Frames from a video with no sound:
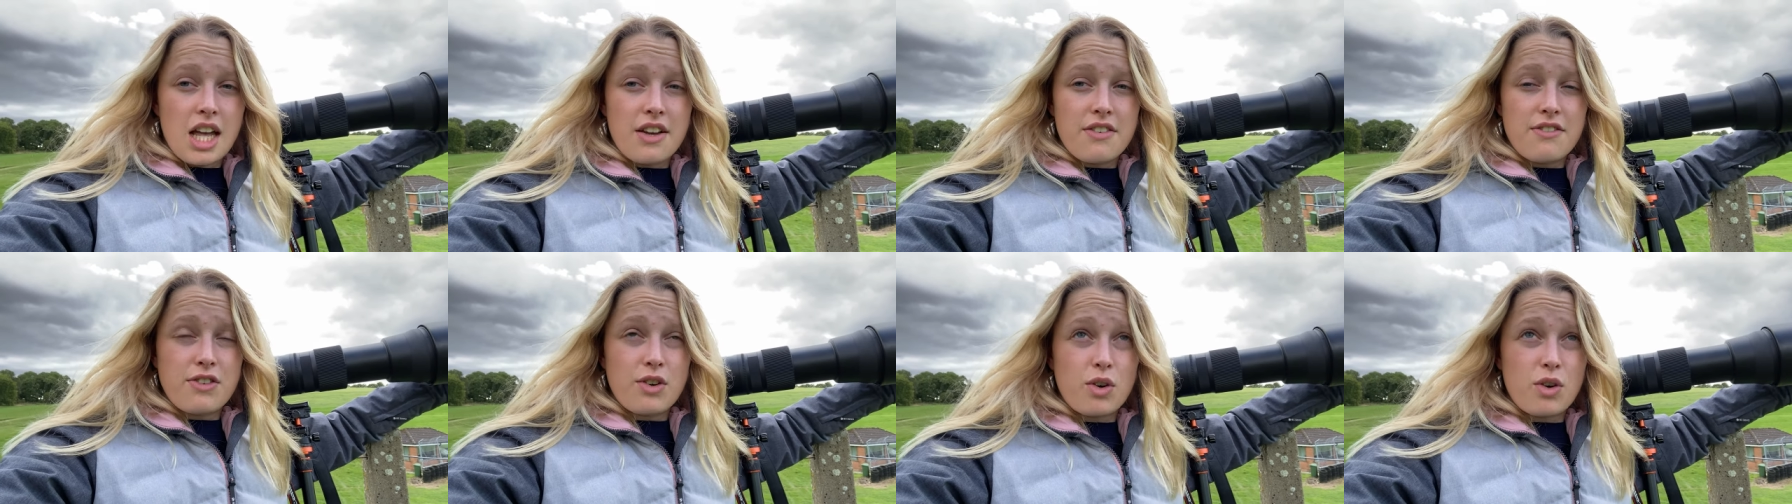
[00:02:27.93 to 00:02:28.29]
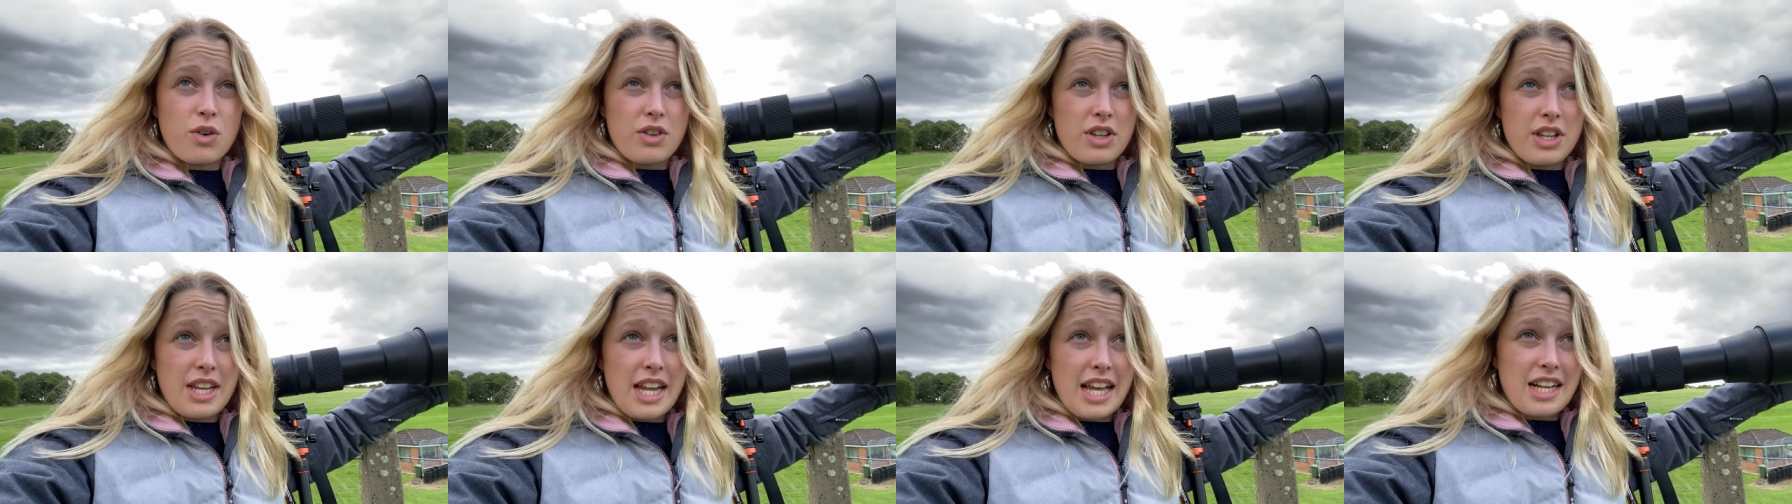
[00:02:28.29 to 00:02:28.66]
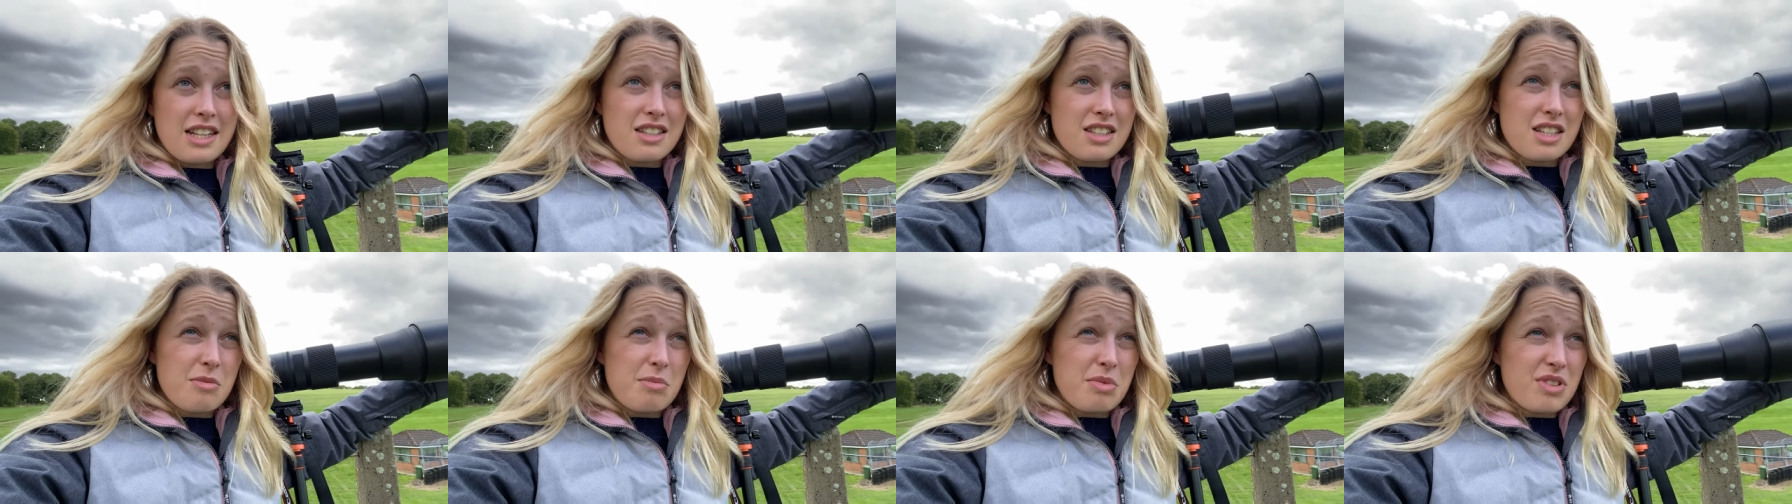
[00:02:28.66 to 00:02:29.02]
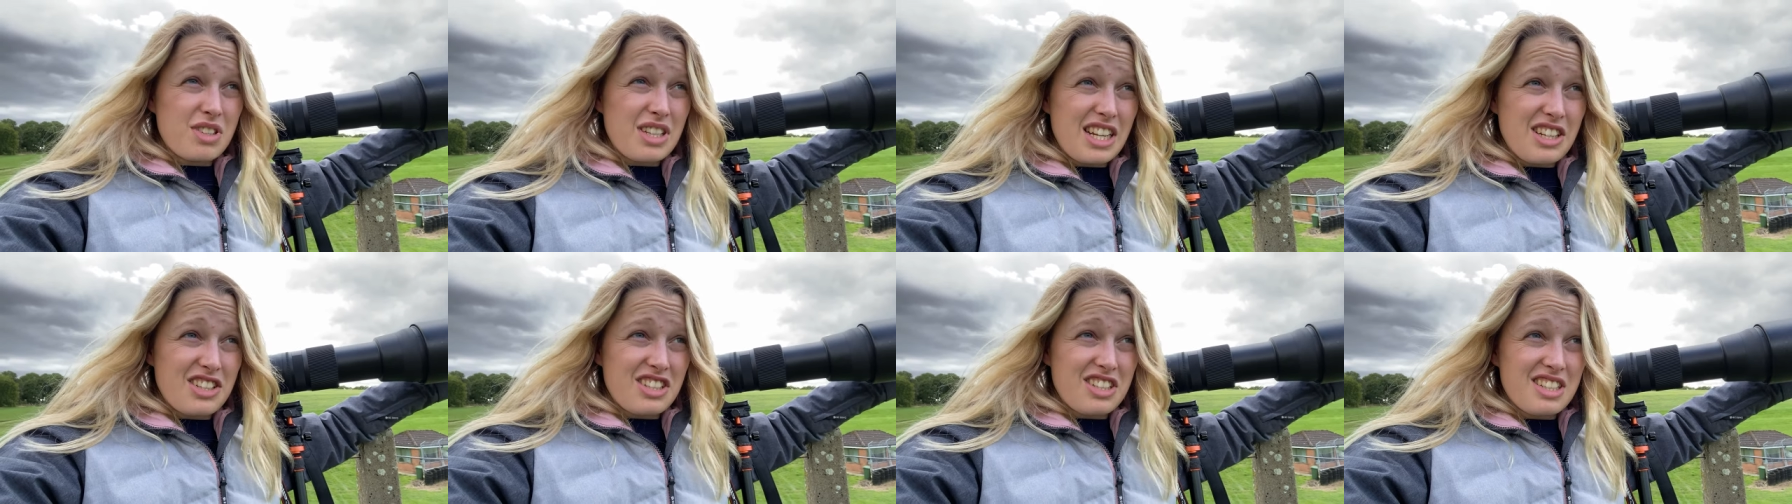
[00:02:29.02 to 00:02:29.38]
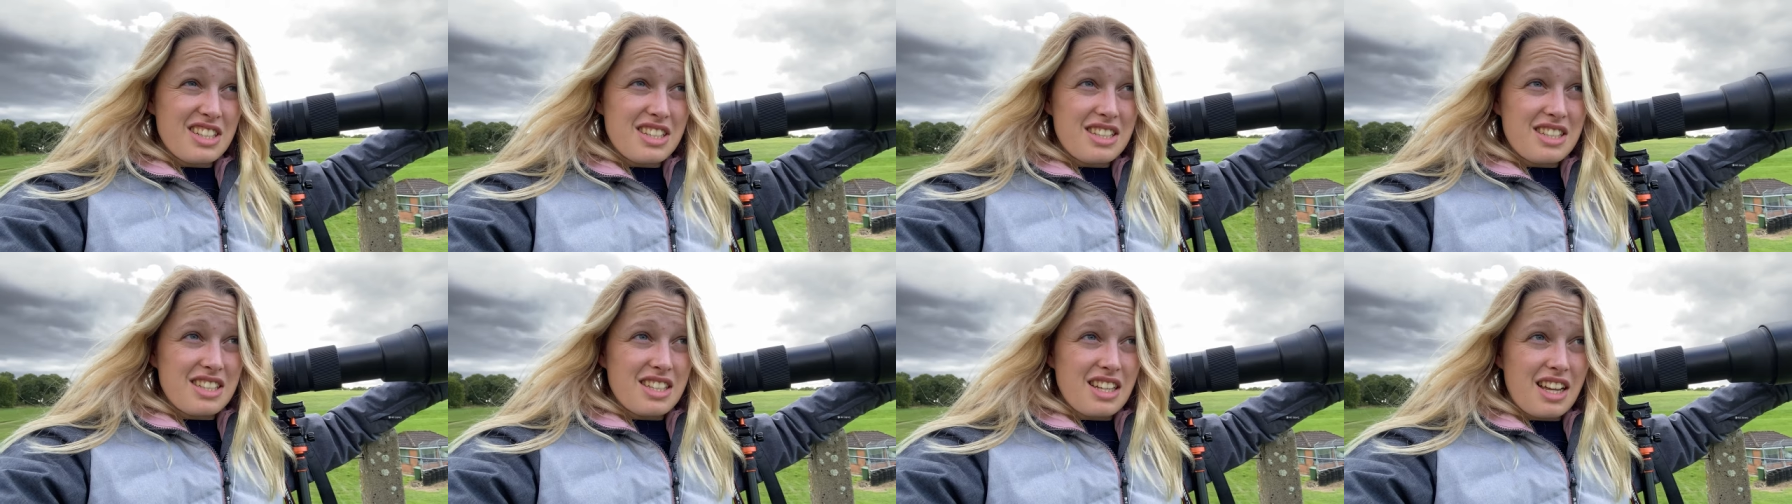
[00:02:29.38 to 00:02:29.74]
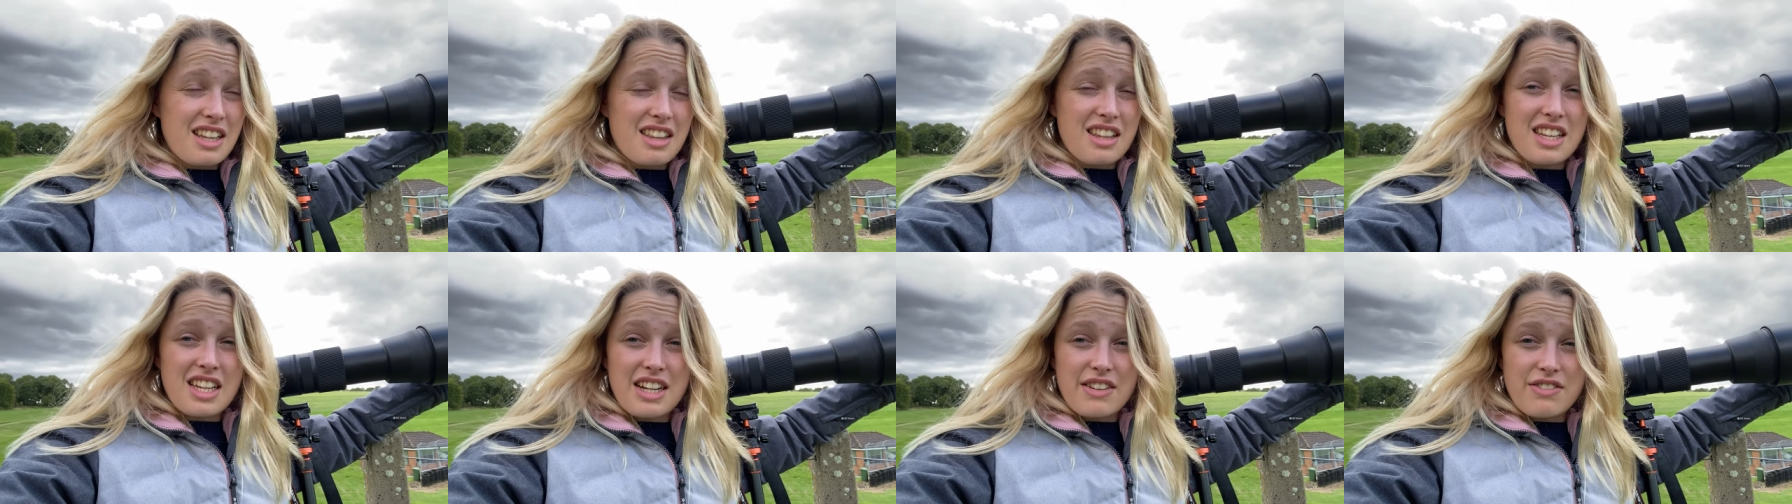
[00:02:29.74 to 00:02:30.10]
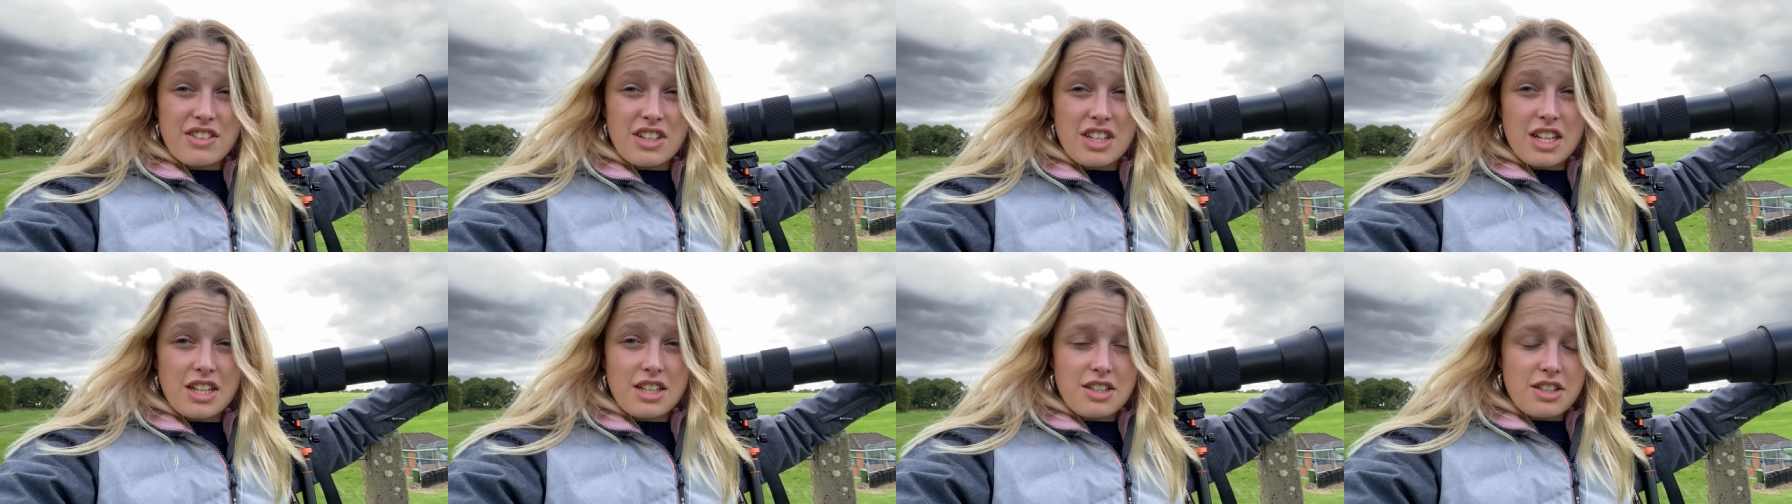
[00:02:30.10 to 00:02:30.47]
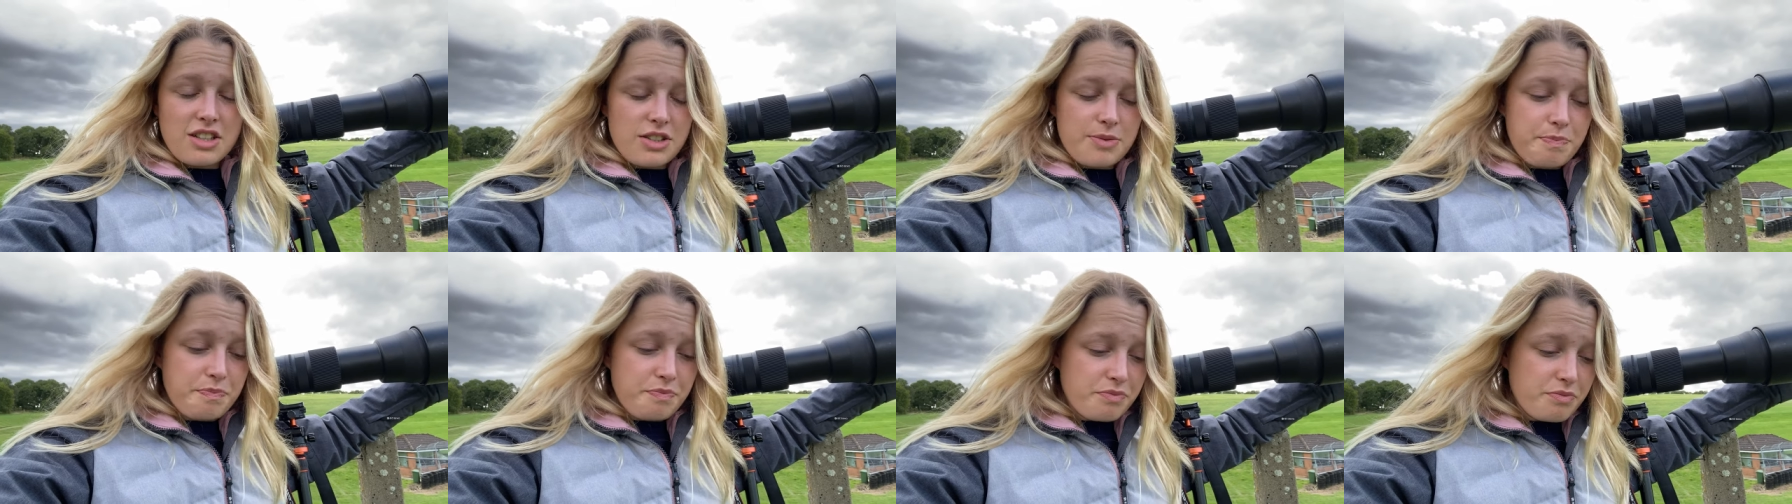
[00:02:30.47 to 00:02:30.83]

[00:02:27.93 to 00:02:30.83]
for the next couple sessions, I think after lunch,